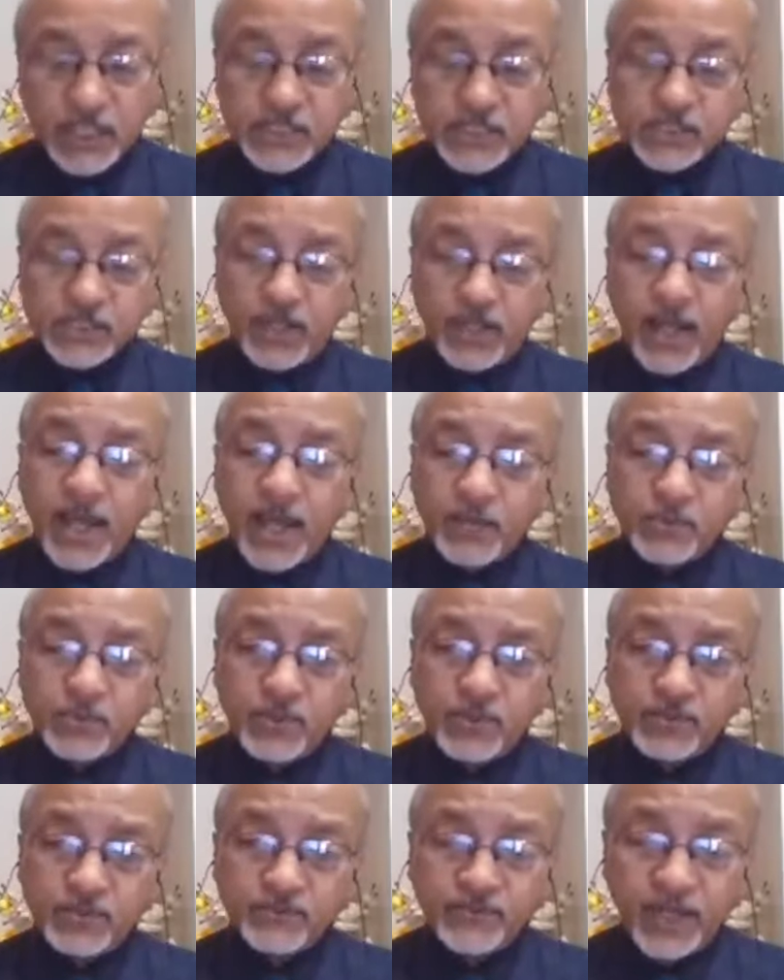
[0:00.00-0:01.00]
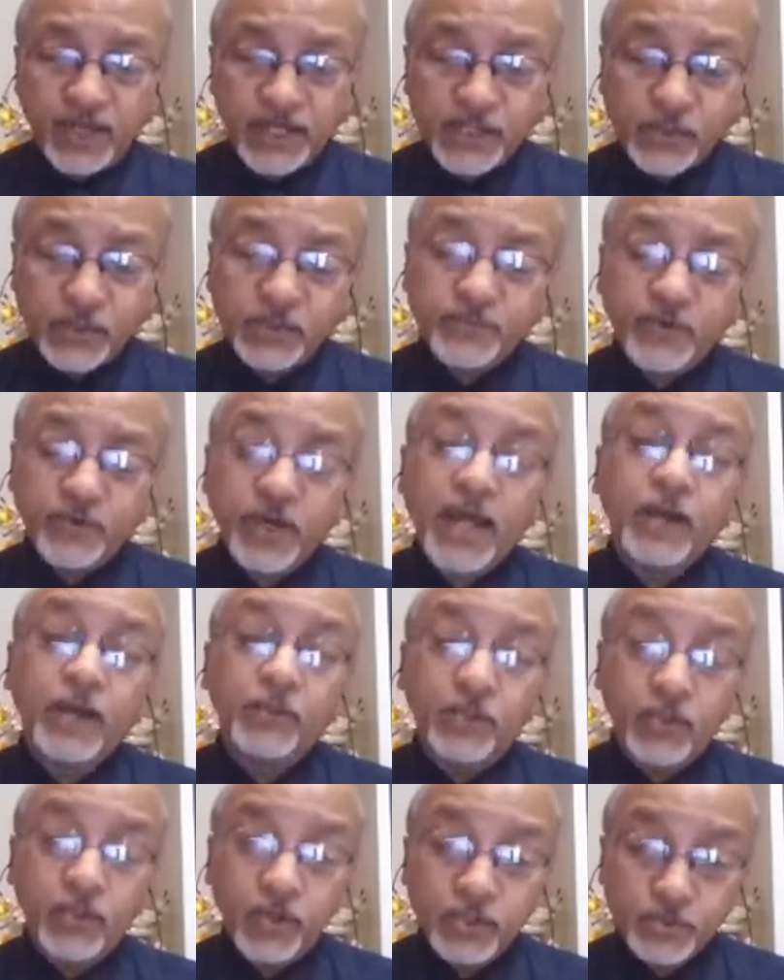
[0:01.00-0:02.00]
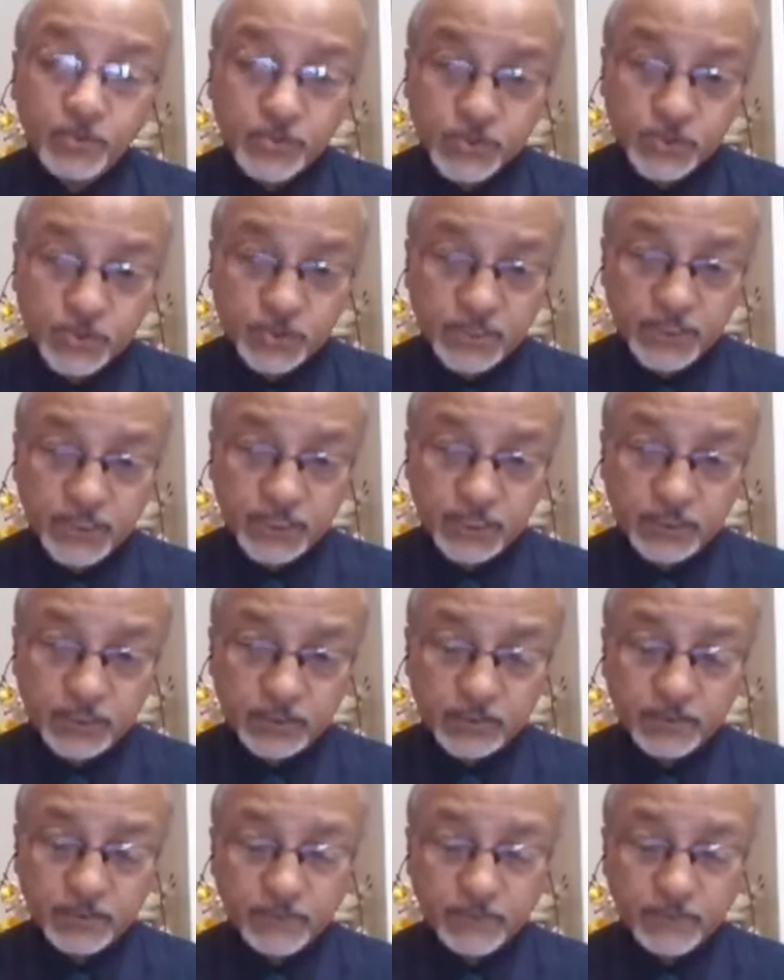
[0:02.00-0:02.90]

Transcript: So now you have to find out for how long you should treat,